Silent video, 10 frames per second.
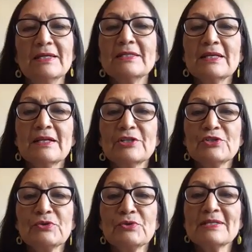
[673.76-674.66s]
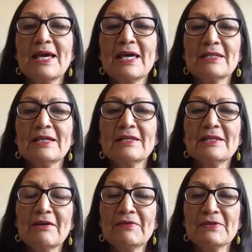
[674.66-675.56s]
Indian country has had
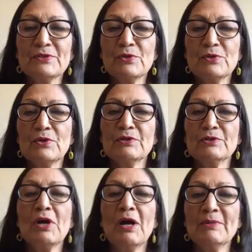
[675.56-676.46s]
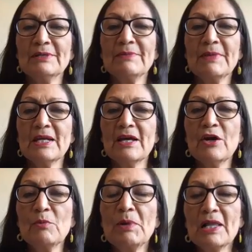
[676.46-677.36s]
enough historical trauma, and I
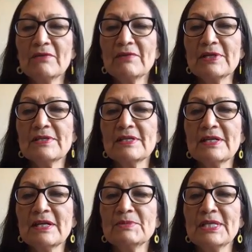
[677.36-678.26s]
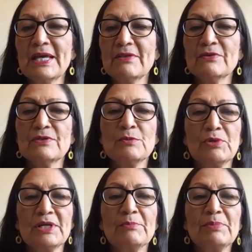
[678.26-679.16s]
hope all of us can come together to
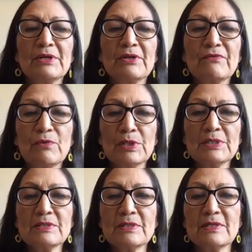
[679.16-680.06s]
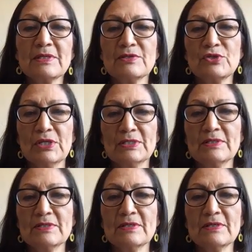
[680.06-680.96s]
bring a bigger voice to these
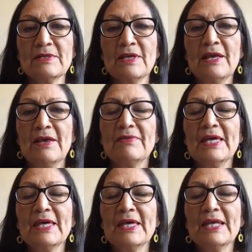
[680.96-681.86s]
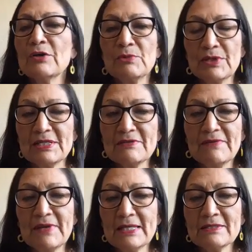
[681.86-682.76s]
injustices that our
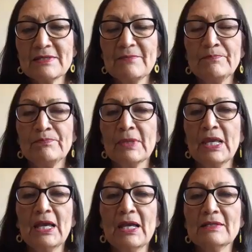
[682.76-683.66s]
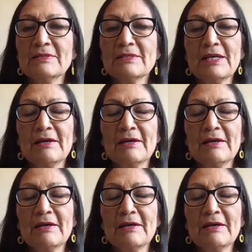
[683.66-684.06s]
communities face. And